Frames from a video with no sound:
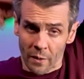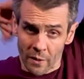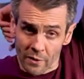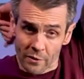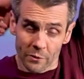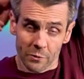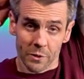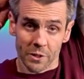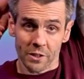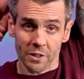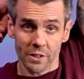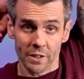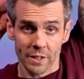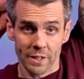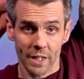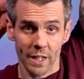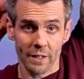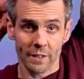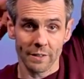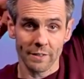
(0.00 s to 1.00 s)
switch to
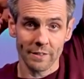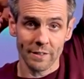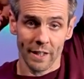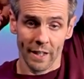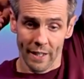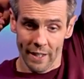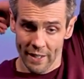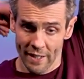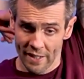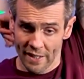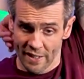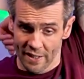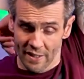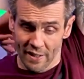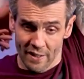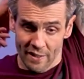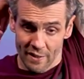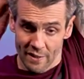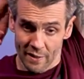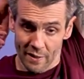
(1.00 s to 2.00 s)
the other side.
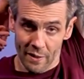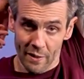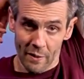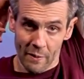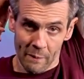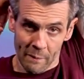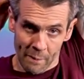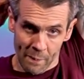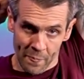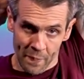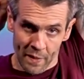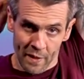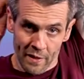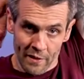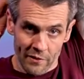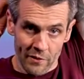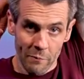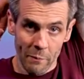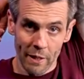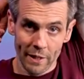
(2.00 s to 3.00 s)

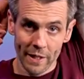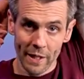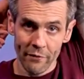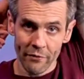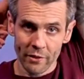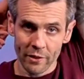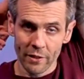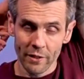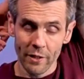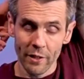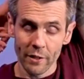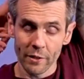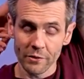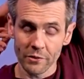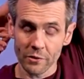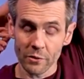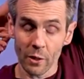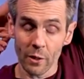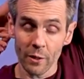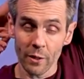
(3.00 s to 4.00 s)
See, my left's a little
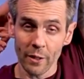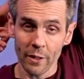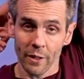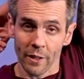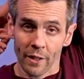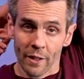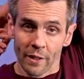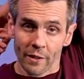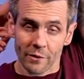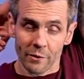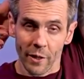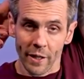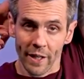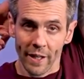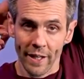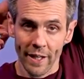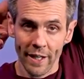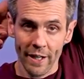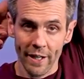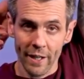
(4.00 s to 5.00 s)
stronger, so I can
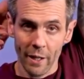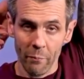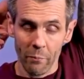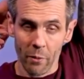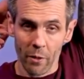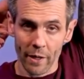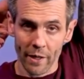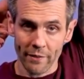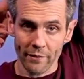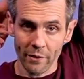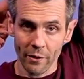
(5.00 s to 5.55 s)
get it up on its